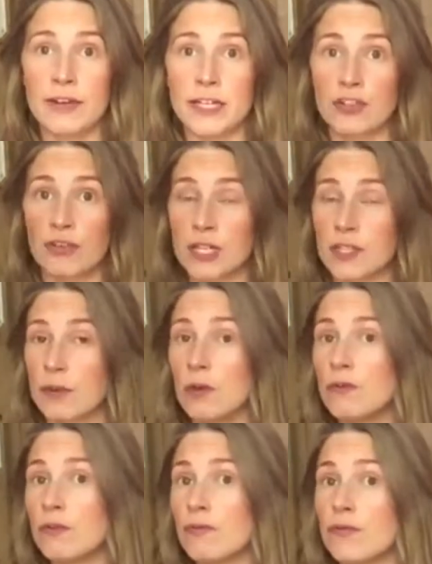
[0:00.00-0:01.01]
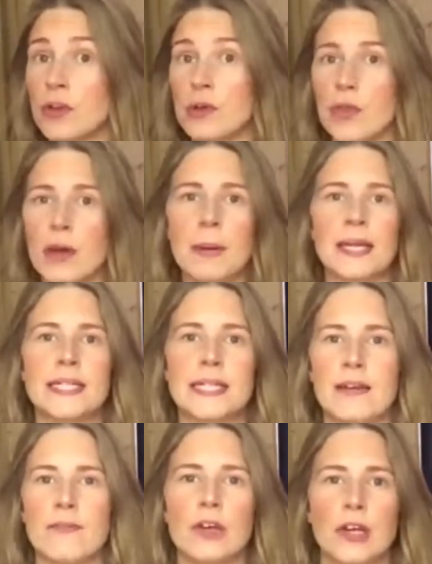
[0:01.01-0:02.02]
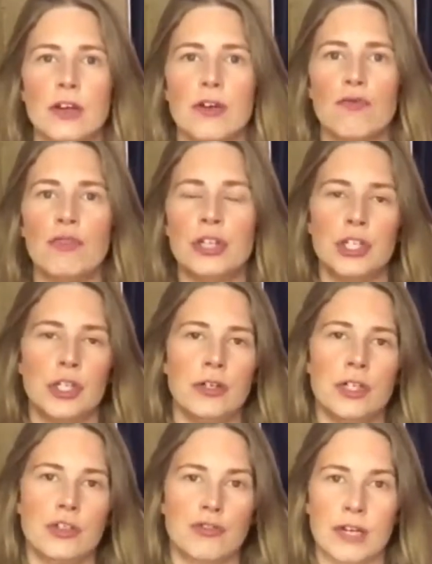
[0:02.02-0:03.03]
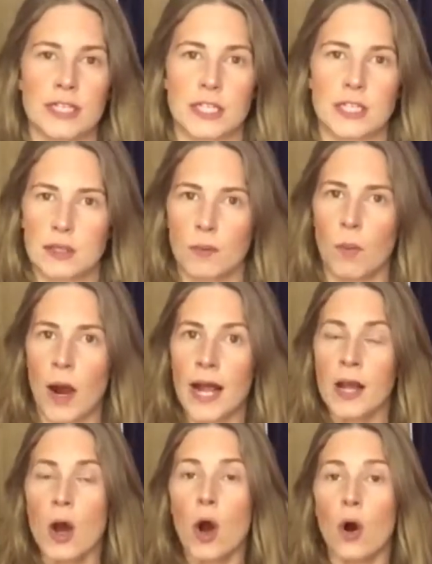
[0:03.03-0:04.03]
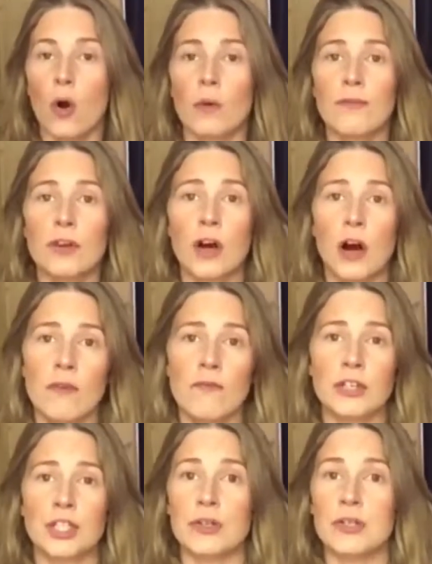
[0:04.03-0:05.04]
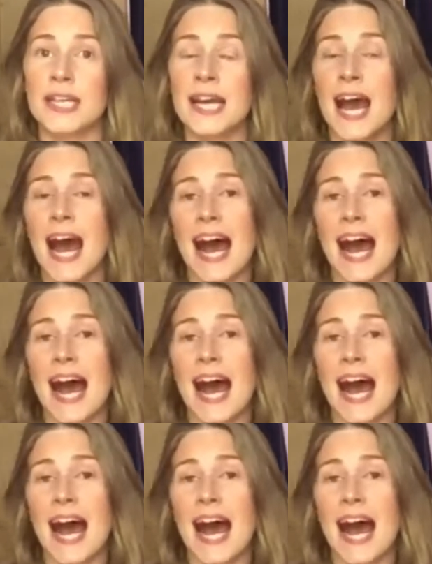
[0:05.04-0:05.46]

really stressful, review them and see if you can reduce the stress in some way, or if you can't reduce it,